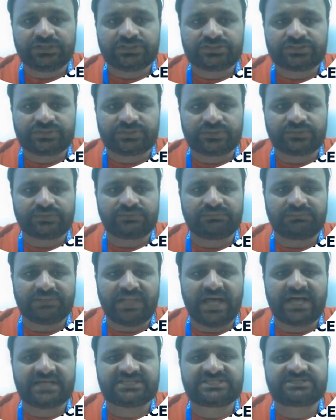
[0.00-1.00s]
So
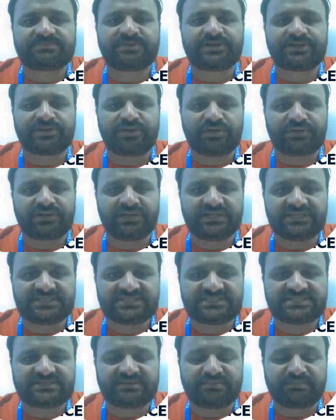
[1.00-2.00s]
last but not
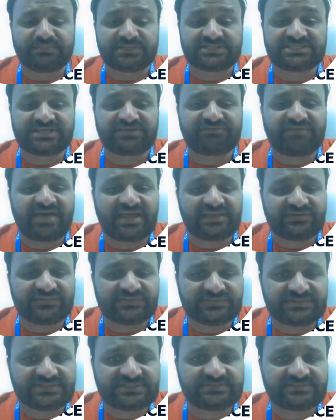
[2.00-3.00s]
least, missing
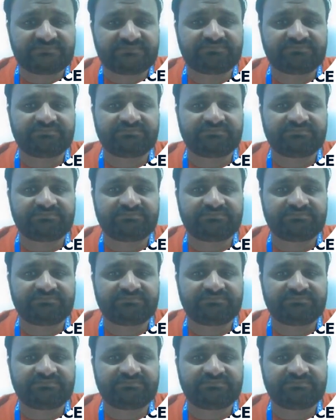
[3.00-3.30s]
values.